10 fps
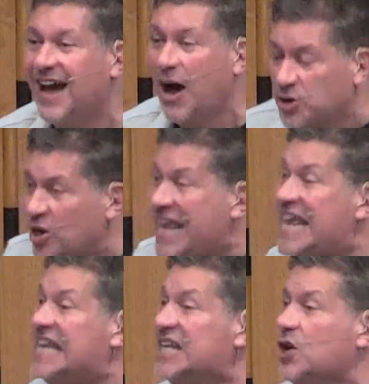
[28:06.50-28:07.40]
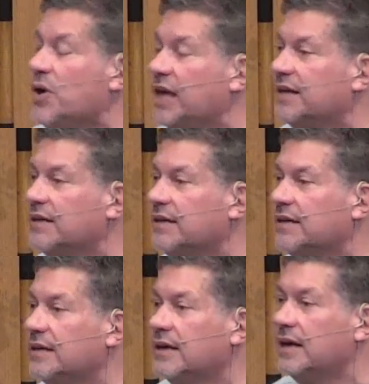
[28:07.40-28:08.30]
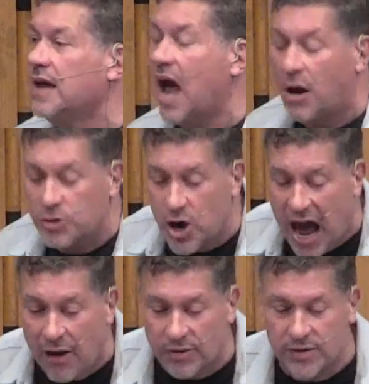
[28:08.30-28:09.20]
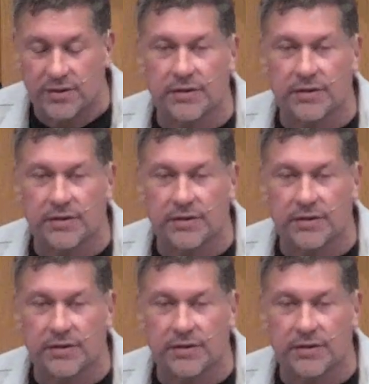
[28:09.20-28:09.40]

How's your in doing? How's your out?